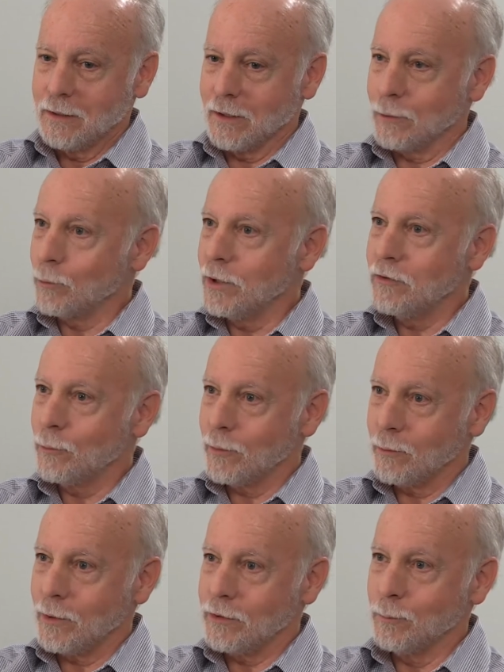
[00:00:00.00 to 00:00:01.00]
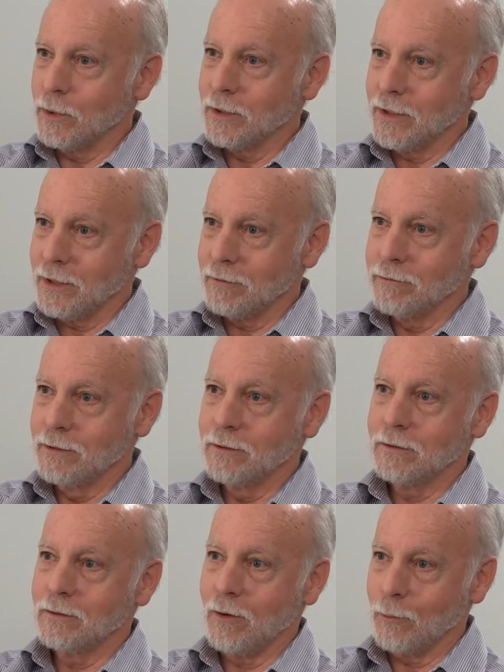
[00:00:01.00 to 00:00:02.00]
agrees with what you believe
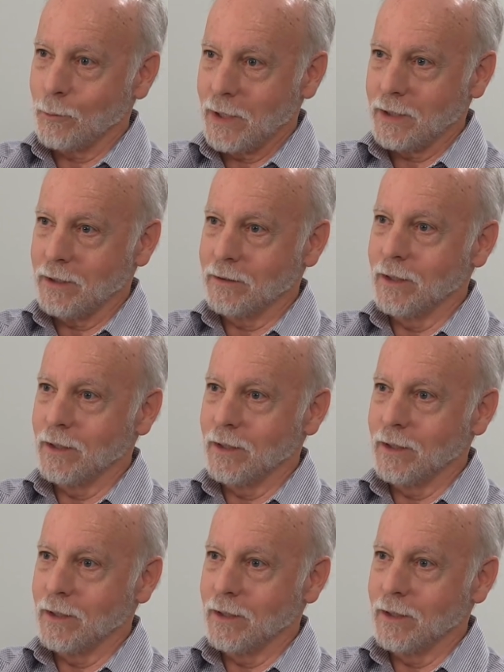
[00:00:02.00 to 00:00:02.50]
already,